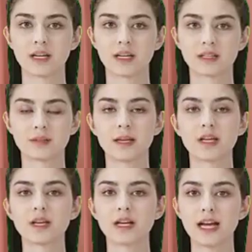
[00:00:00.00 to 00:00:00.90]
Gametes
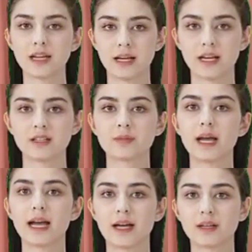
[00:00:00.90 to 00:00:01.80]
and
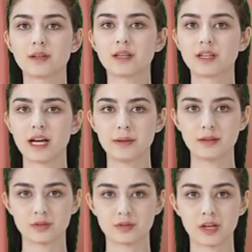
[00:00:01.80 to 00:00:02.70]
fertilization.
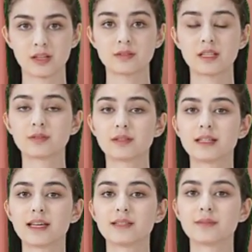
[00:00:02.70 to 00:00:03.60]
Fertilization is the fusion
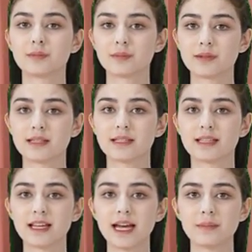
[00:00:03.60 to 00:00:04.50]
of the nuclei
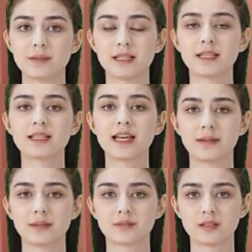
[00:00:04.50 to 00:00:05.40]
from a male gamete,
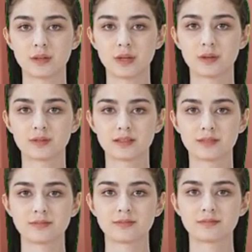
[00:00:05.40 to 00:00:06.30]
sperm cell, and a
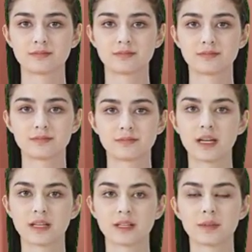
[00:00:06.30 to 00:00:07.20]
female gamete,
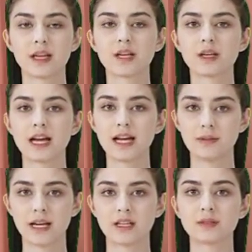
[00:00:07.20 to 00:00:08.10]
egg cell.
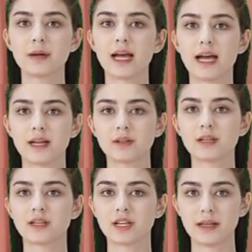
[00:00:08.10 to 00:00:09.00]
It occurs in
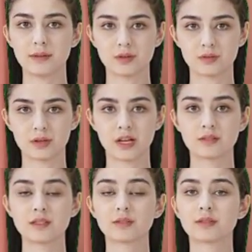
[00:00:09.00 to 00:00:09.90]
the oviducts.
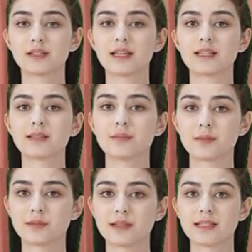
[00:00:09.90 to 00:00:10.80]
Gametes have
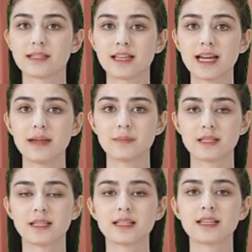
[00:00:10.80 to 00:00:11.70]
adaptations to
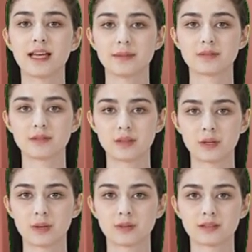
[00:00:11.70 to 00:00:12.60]
increase the chances
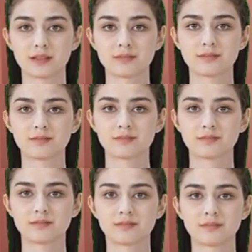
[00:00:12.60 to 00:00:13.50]
of fertilization
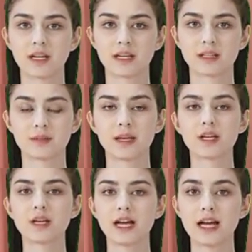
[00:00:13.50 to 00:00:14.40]
and successful
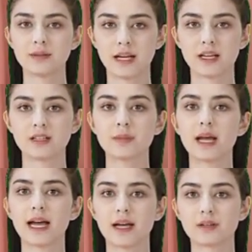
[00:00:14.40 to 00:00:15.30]
development of an
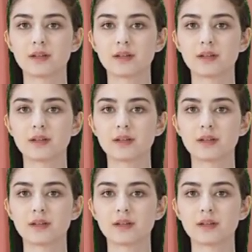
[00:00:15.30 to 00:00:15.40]
embryo.